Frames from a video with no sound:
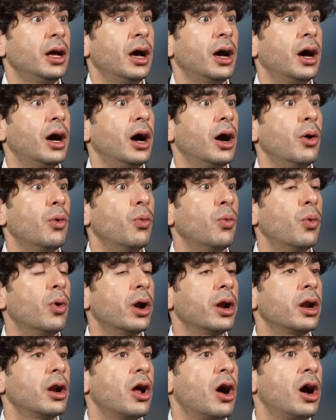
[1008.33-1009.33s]
Uh,
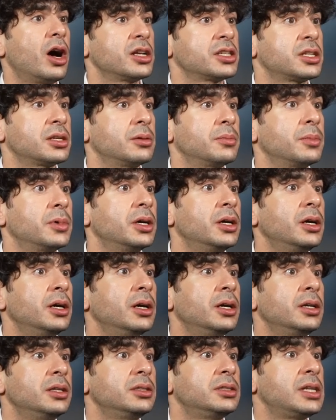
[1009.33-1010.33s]
what an awesome
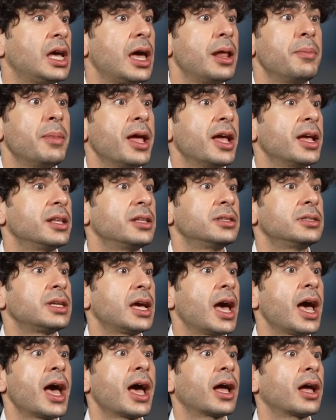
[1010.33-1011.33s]
ten-man
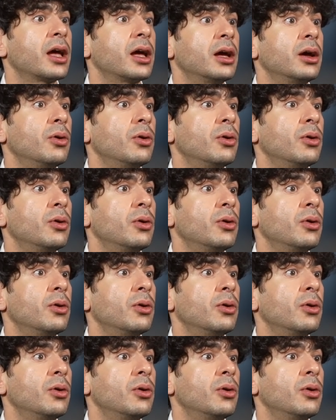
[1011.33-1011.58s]
tag.